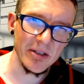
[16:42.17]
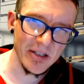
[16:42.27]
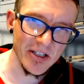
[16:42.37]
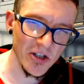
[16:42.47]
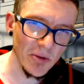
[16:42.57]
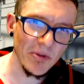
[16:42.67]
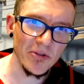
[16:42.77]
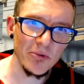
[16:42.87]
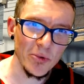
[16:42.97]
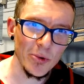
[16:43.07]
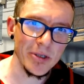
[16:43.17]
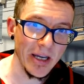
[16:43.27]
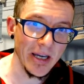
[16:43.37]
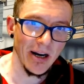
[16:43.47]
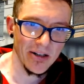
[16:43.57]
Because some of the rules
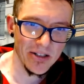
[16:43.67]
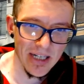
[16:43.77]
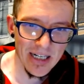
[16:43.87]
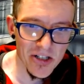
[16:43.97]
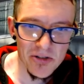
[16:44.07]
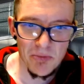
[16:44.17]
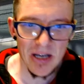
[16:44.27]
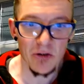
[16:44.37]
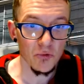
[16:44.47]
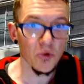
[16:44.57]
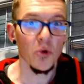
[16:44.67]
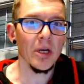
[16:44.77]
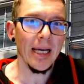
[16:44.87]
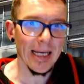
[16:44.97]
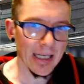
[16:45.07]
they just make ruling